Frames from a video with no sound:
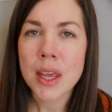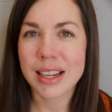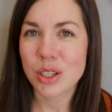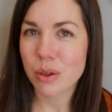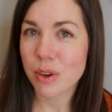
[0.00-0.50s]

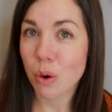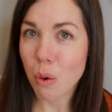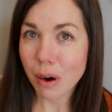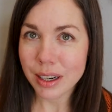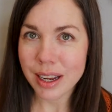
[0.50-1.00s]
And so if you're
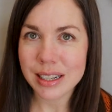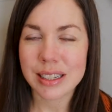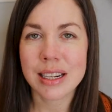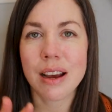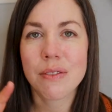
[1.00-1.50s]

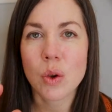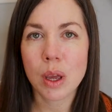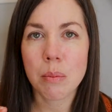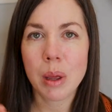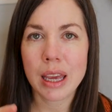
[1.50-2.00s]
organized enough, you
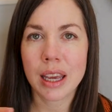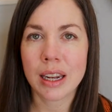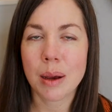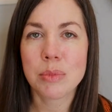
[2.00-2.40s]
can pick it